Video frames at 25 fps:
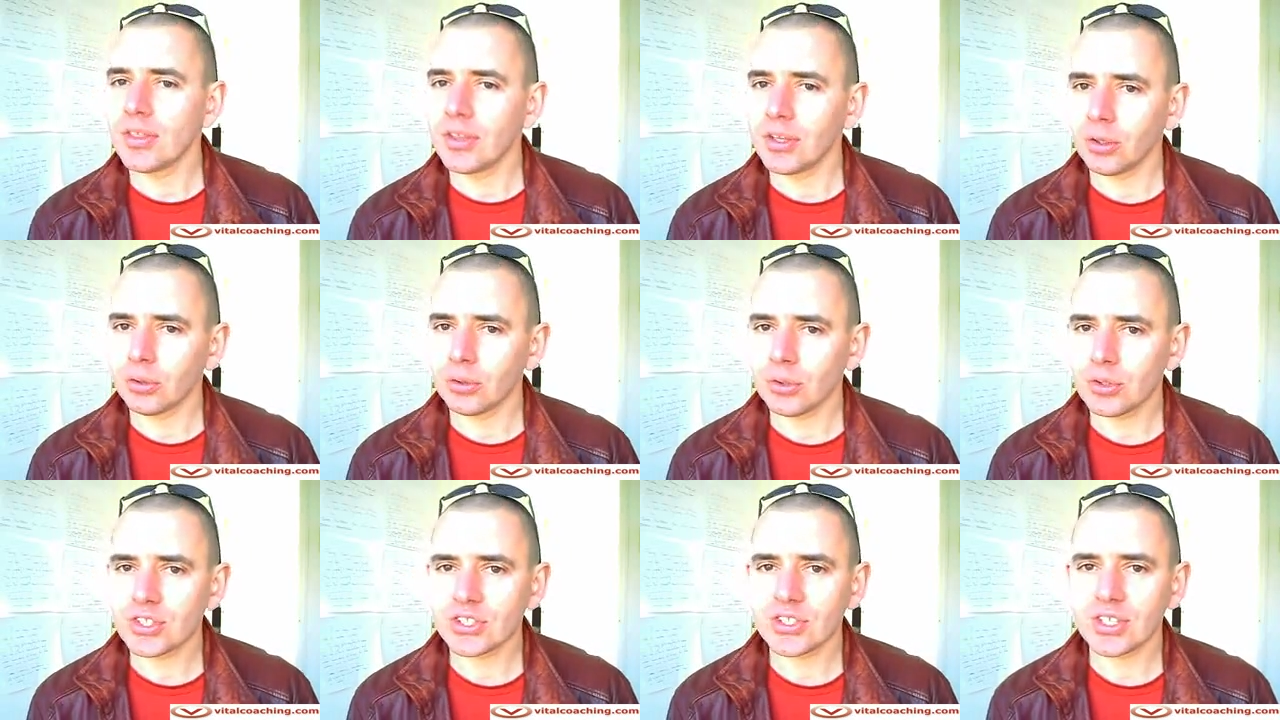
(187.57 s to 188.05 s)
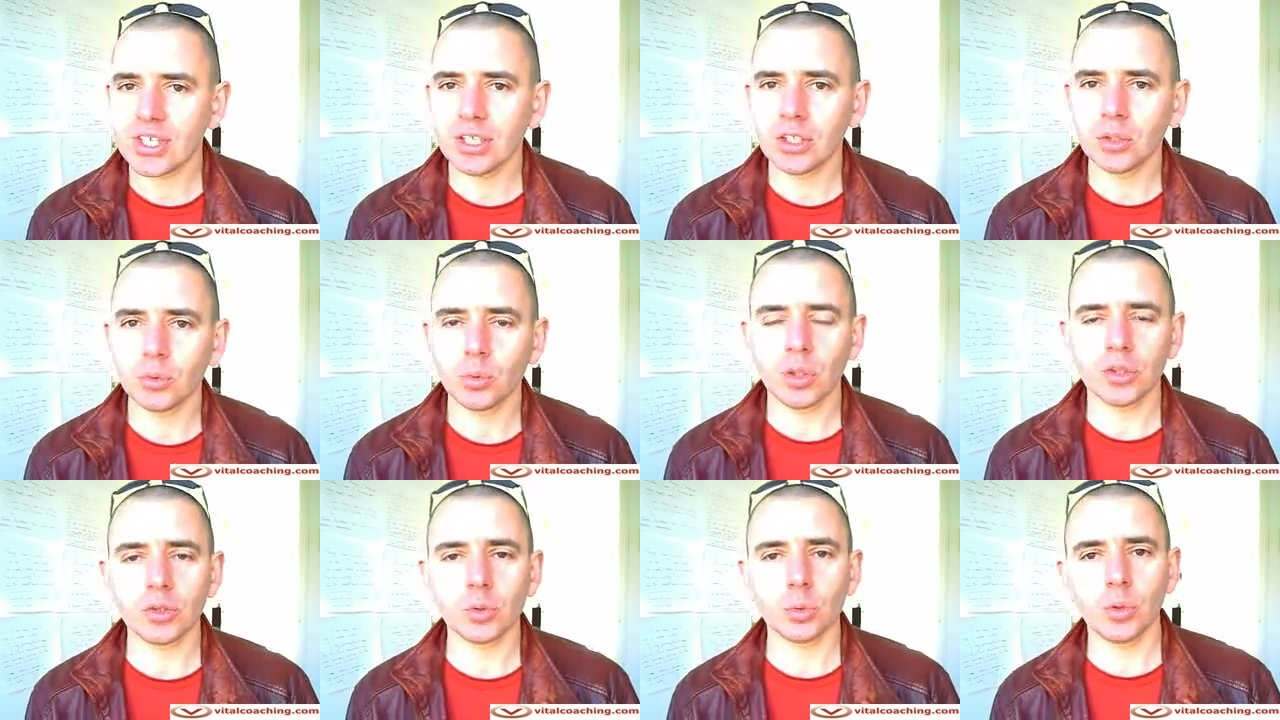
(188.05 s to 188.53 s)
They
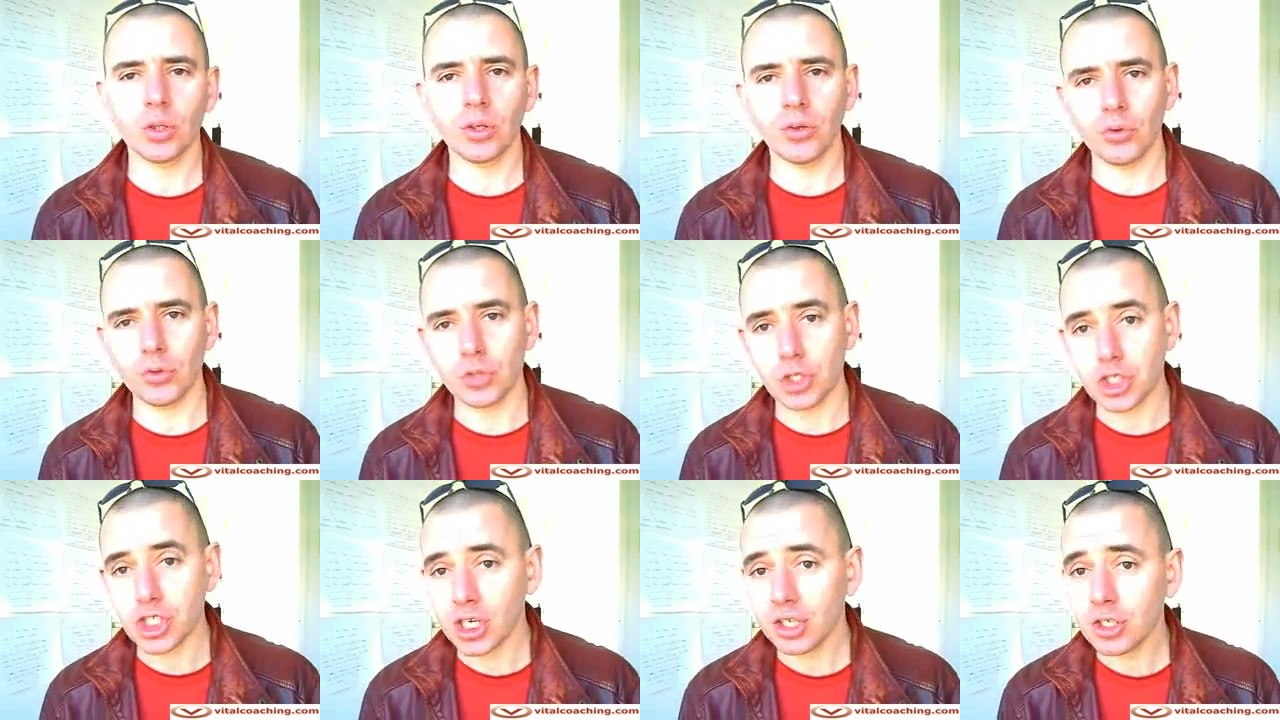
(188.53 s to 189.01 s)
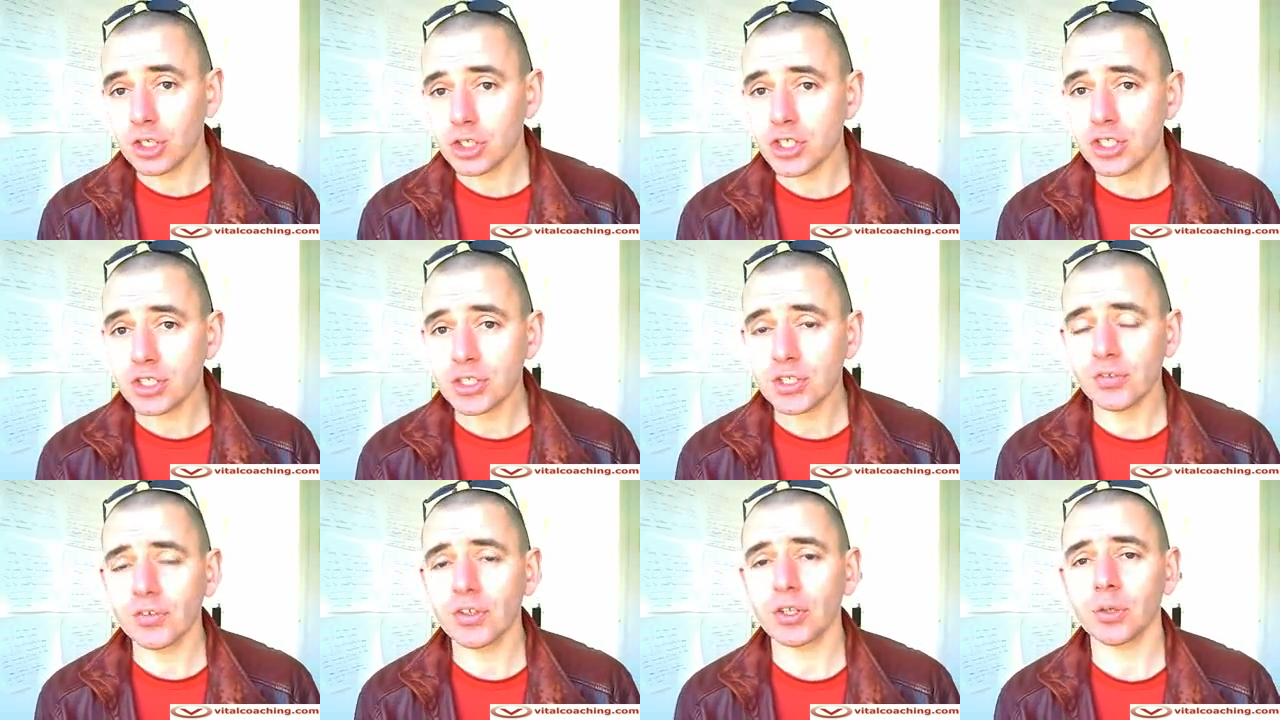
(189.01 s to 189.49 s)
understand what were the
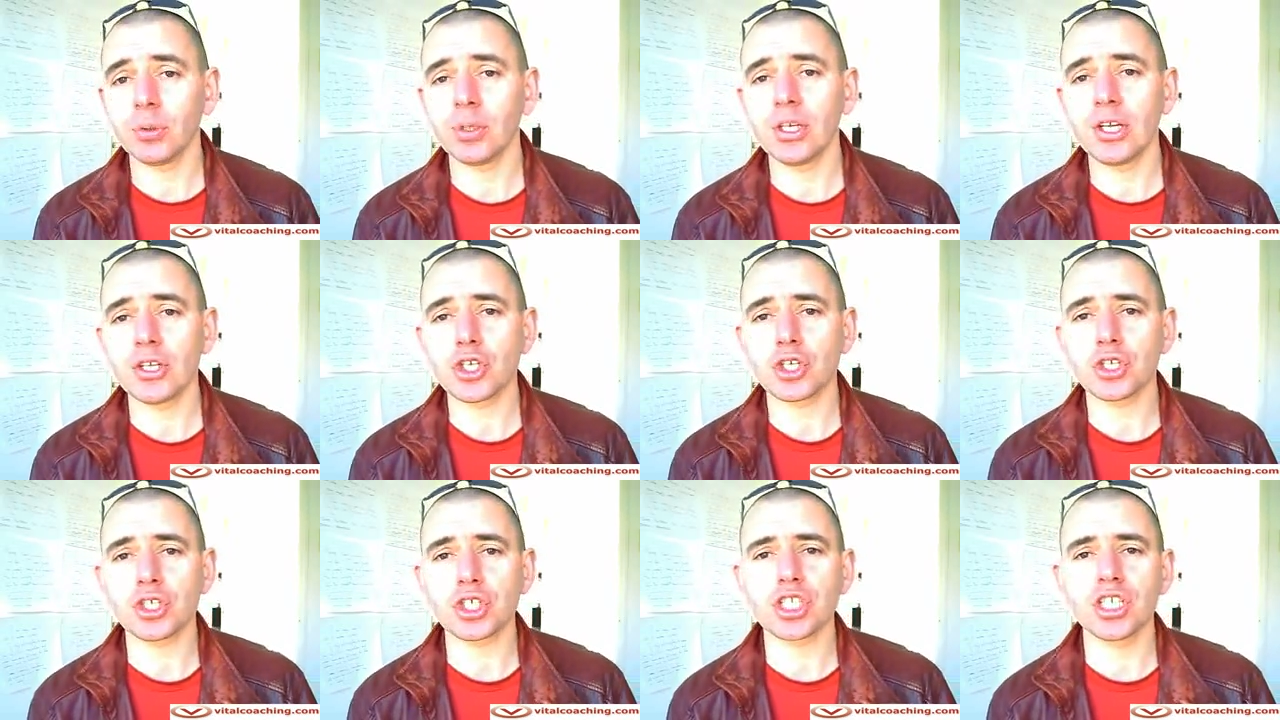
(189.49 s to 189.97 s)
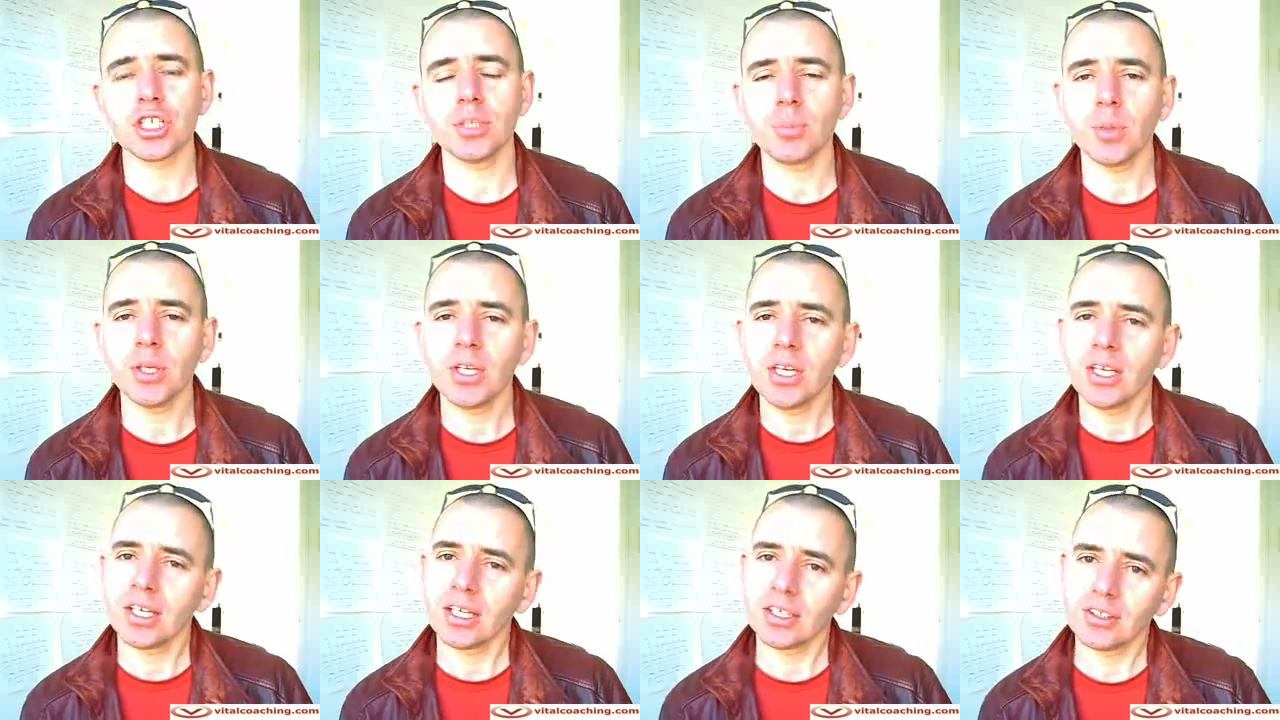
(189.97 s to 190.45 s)
challenges of their
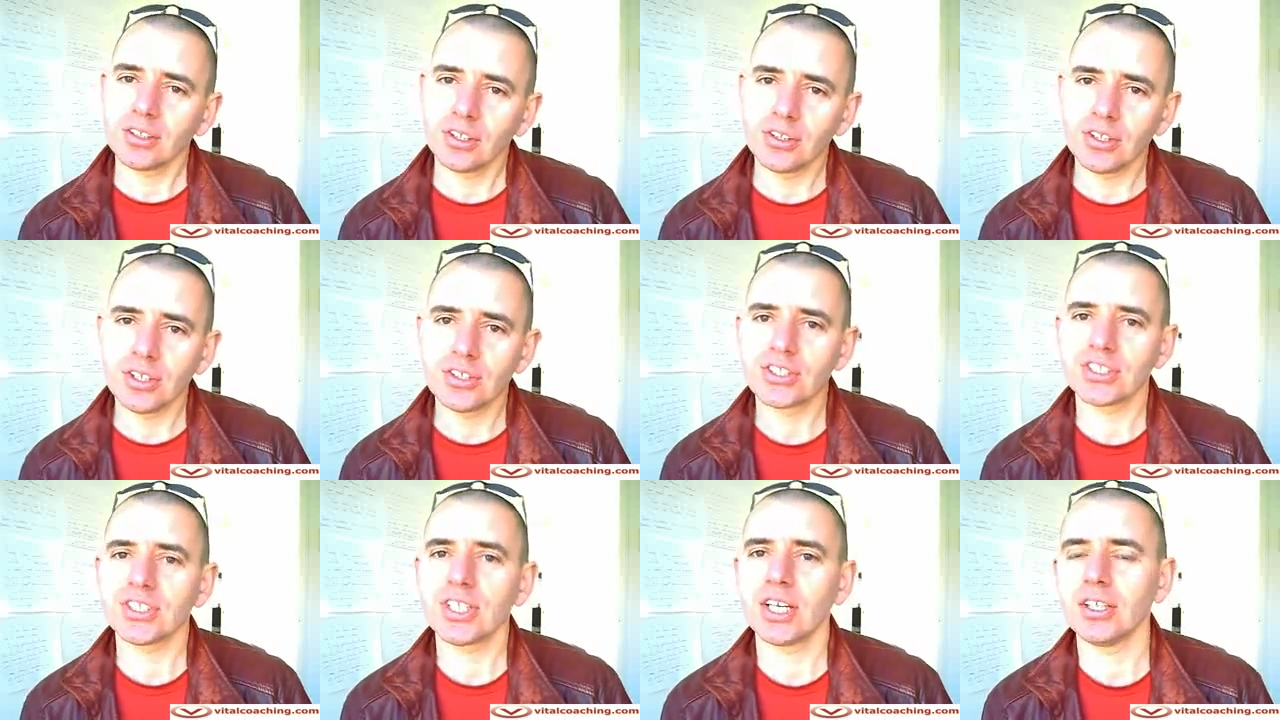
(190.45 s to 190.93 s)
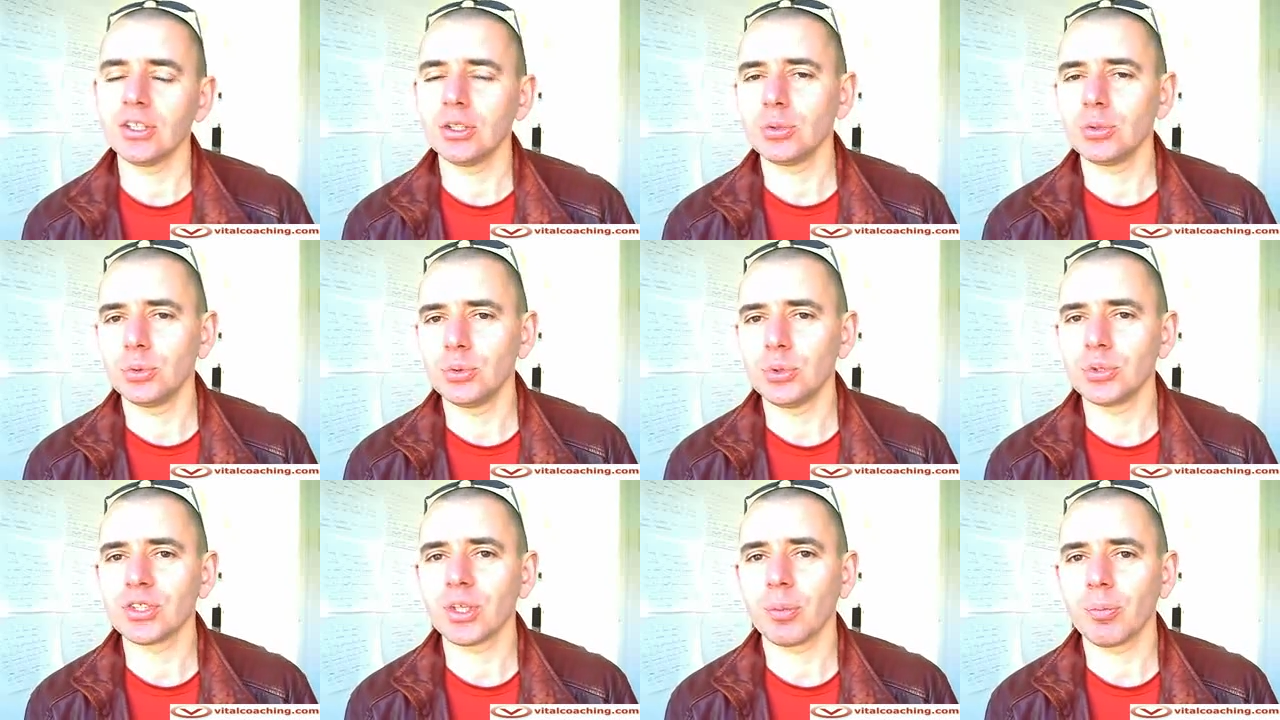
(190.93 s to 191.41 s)
relationship and they
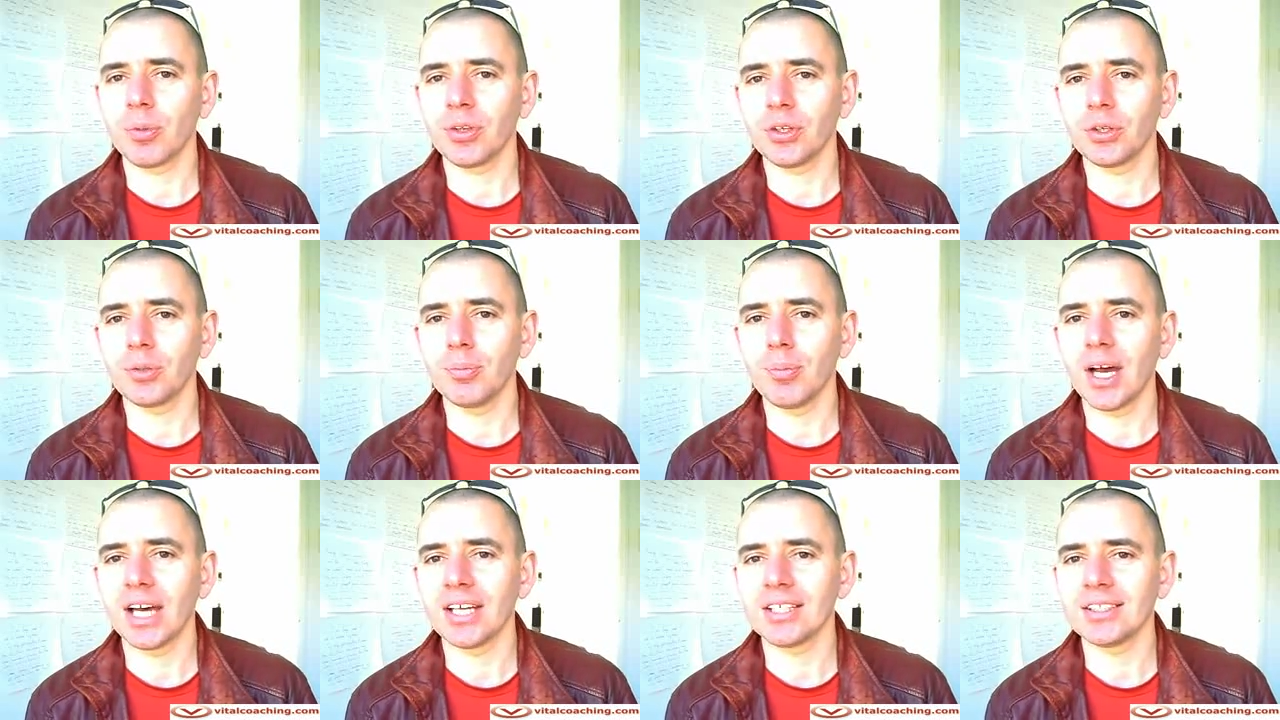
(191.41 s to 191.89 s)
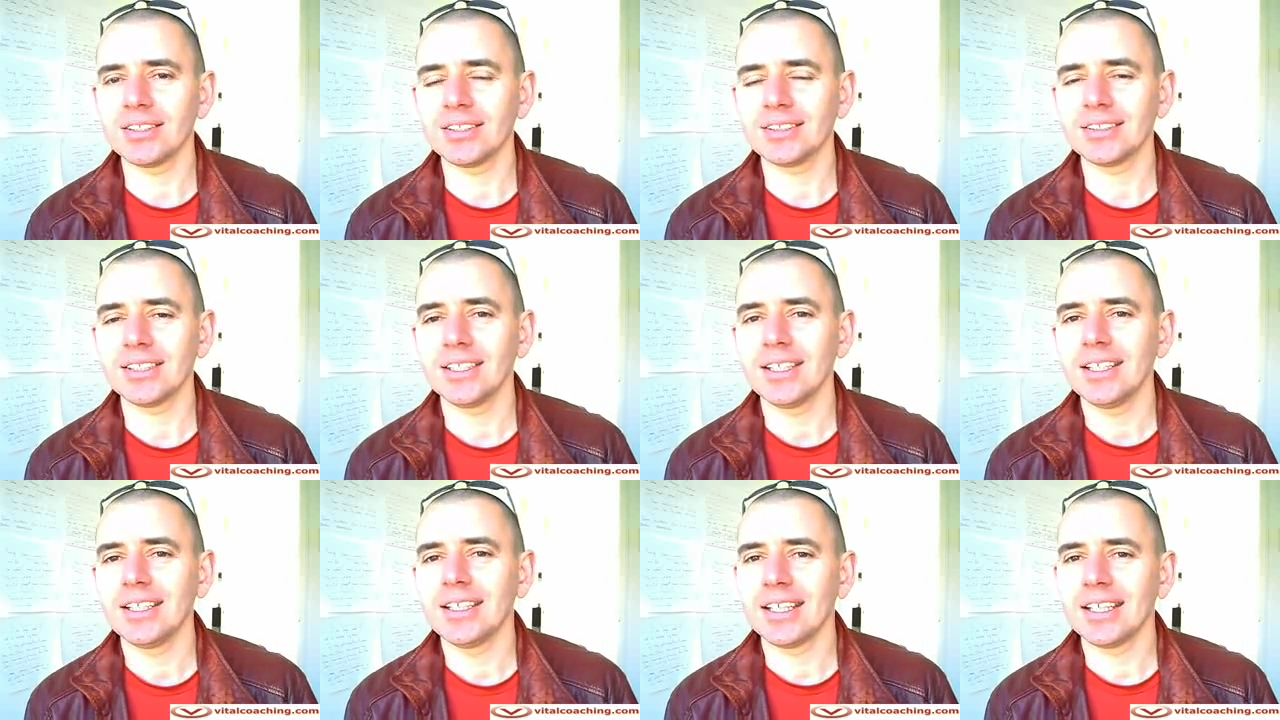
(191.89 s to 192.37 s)
decide to do something about it